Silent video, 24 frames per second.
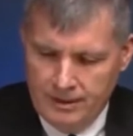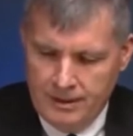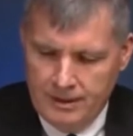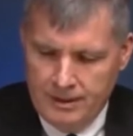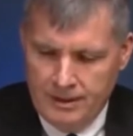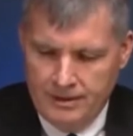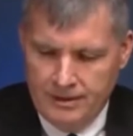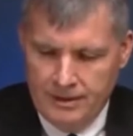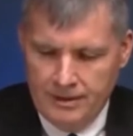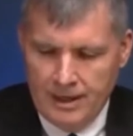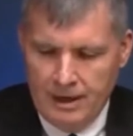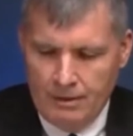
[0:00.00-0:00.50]
And
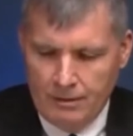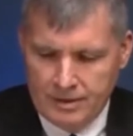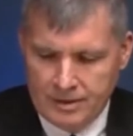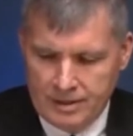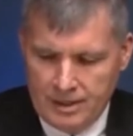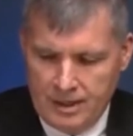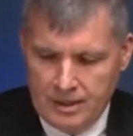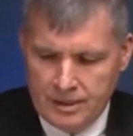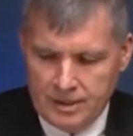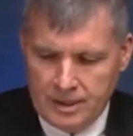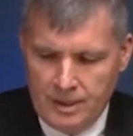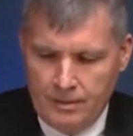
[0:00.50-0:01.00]
then that would set
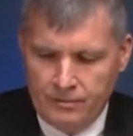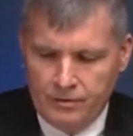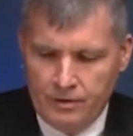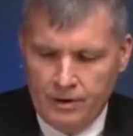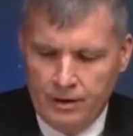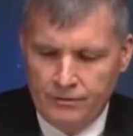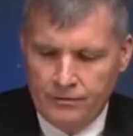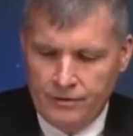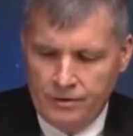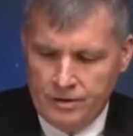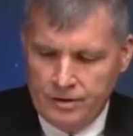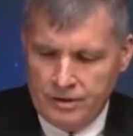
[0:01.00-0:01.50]
us up for our
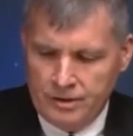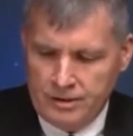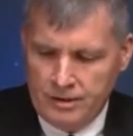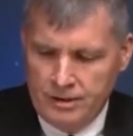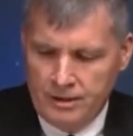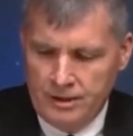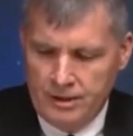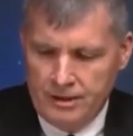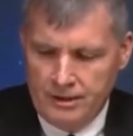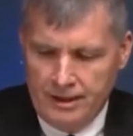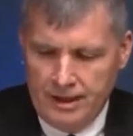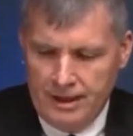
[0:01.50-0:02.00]
first
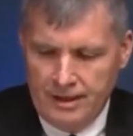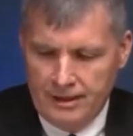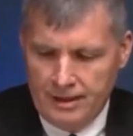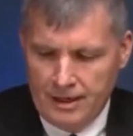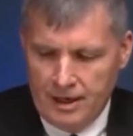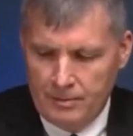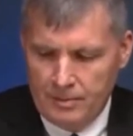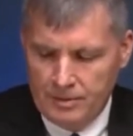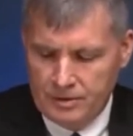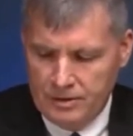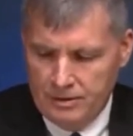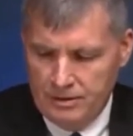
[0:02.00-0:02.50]
landing
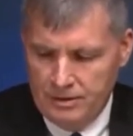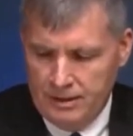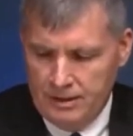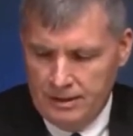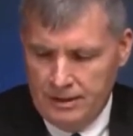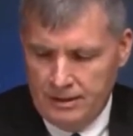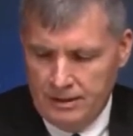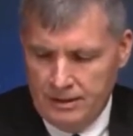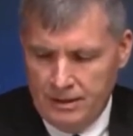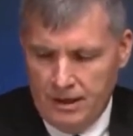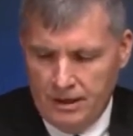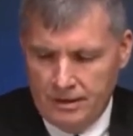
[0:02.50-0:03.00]

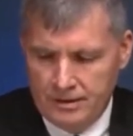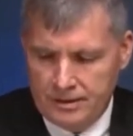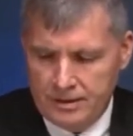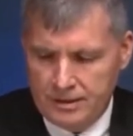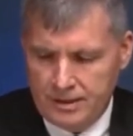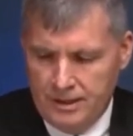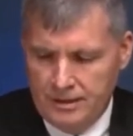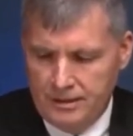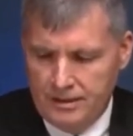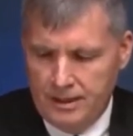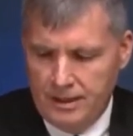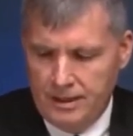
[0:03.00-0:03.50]
opportunity on
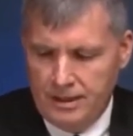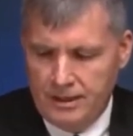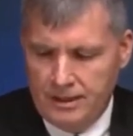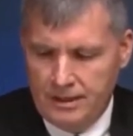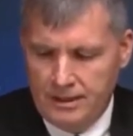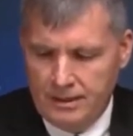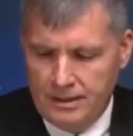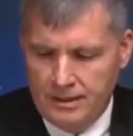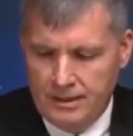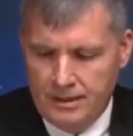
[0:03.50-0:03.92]
Sunday,